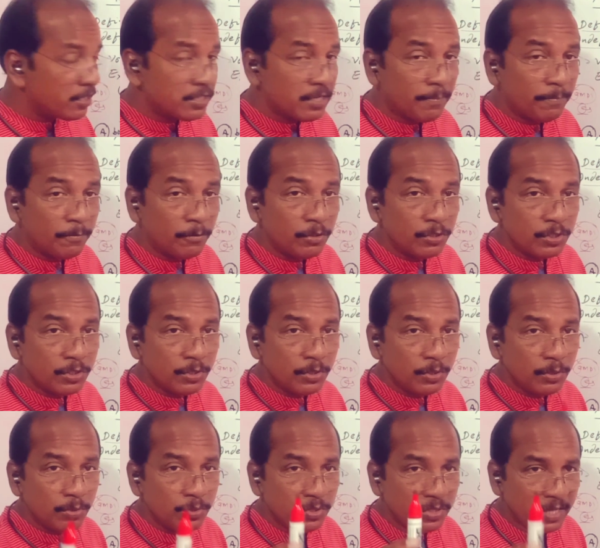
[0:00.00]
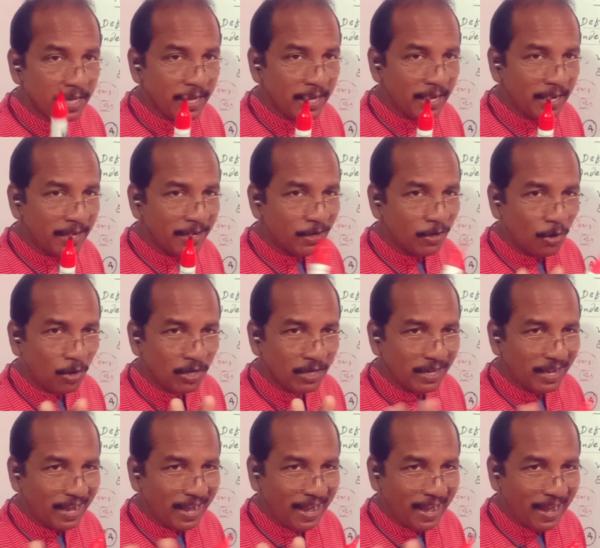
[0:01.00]
are supposed to use A,
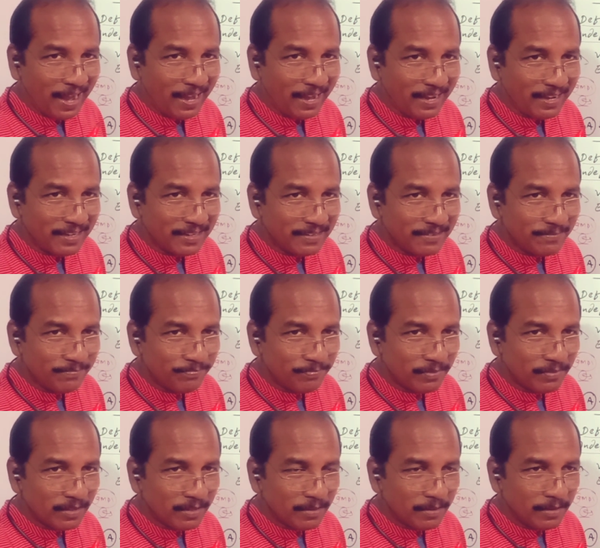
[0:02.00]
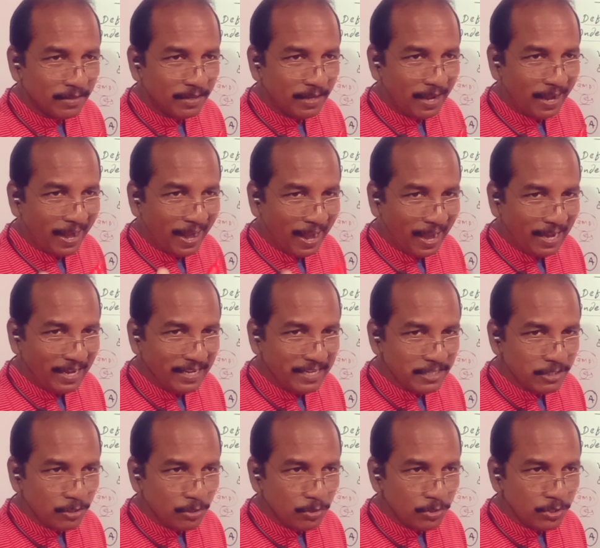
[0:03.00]
not an. An
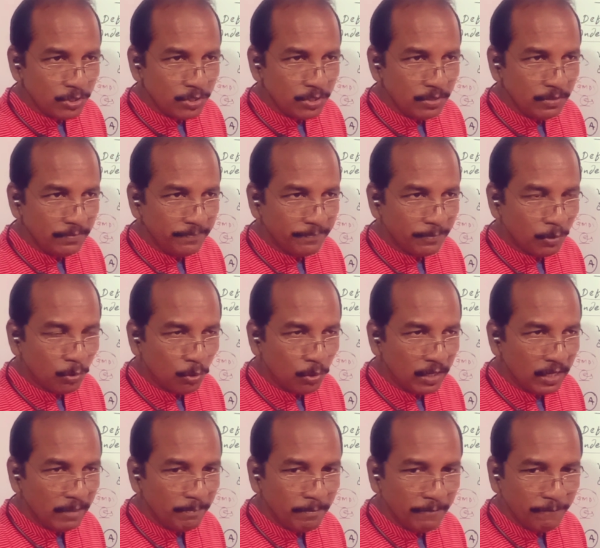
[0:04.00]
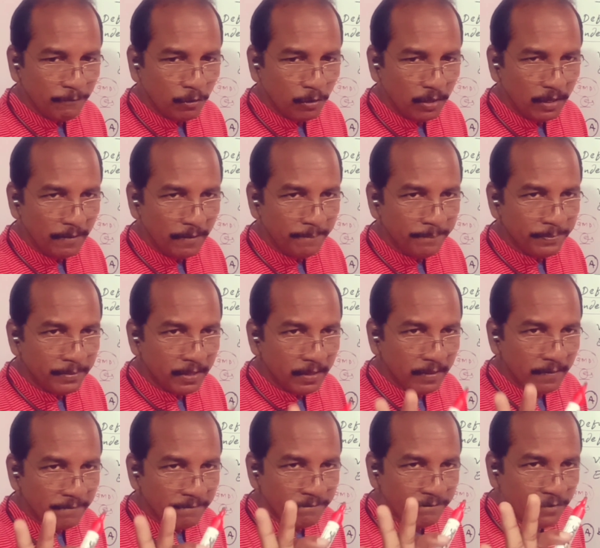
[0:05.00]
is used only before
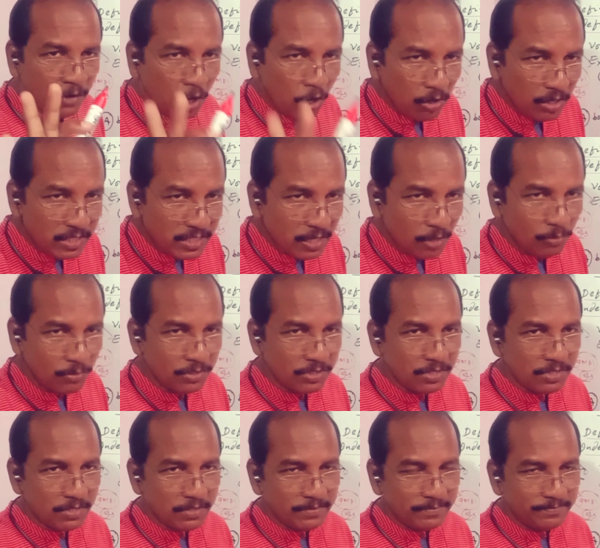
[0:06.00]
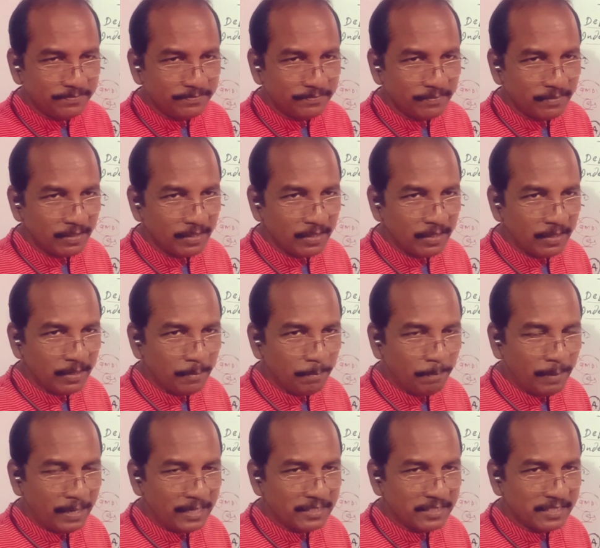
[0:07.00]
vowel sounds,
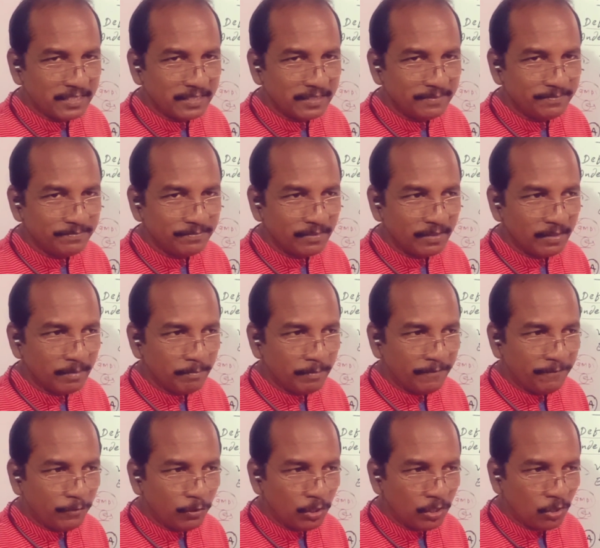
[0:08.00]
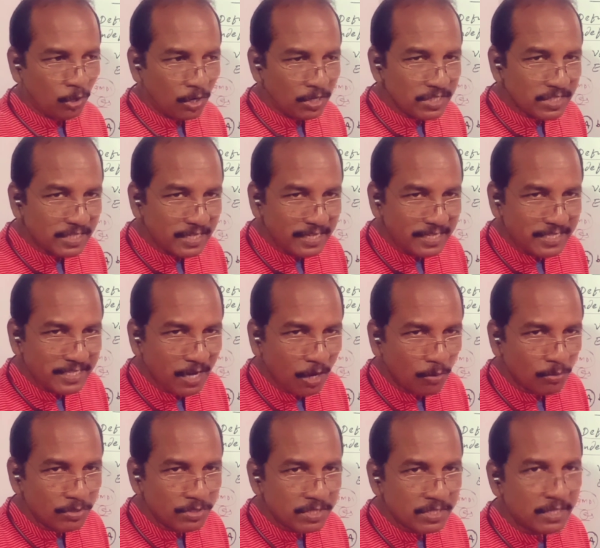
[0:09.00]
but before consonant
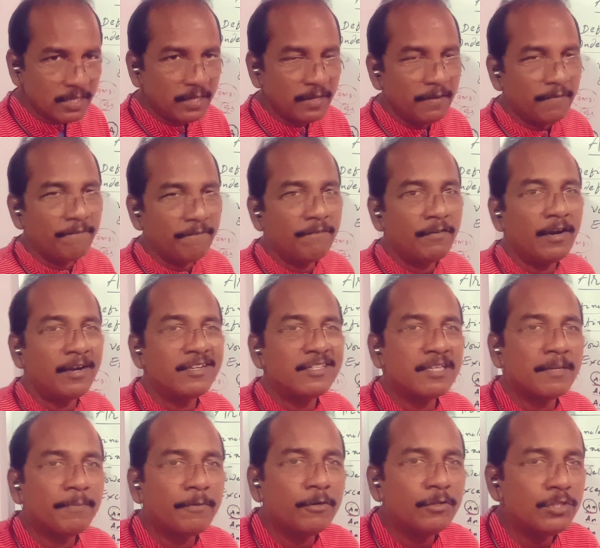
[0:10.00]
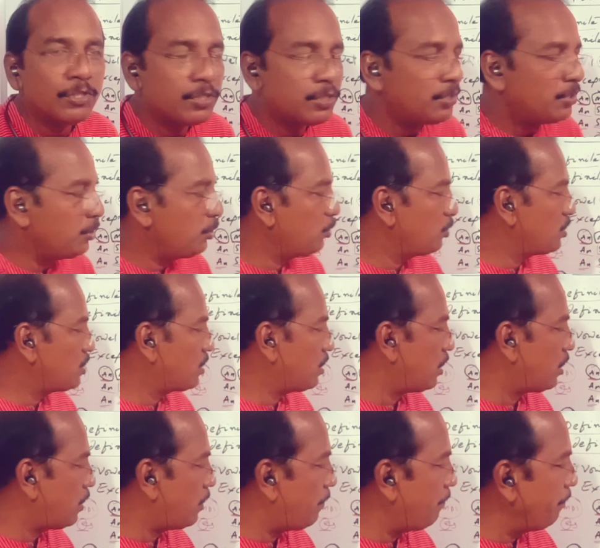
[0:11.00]
sounds, we are supposed to use
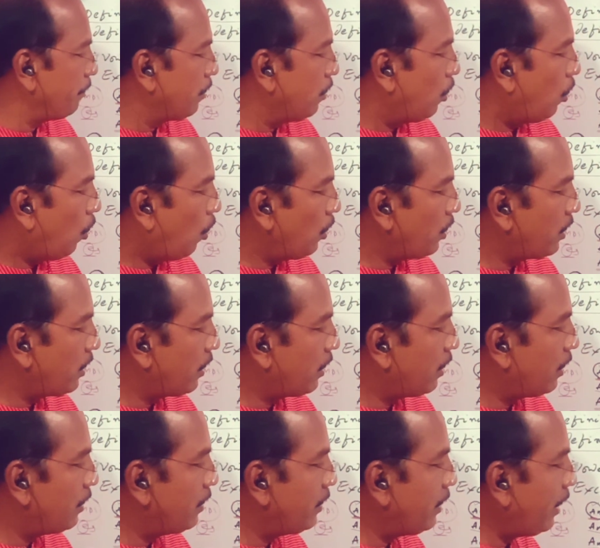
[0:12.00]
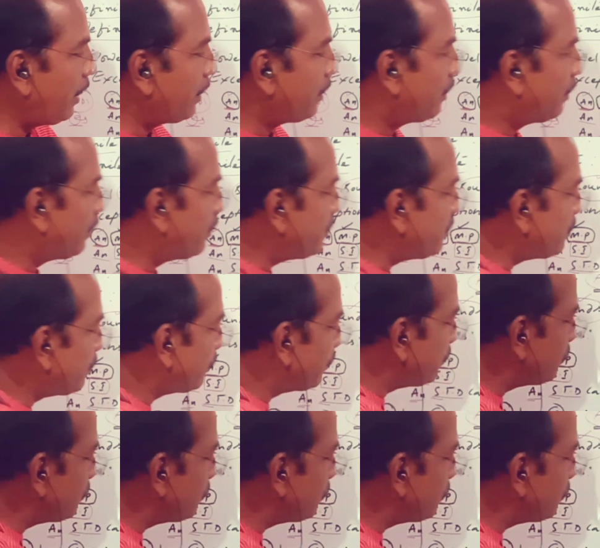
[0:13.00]
article A. That is the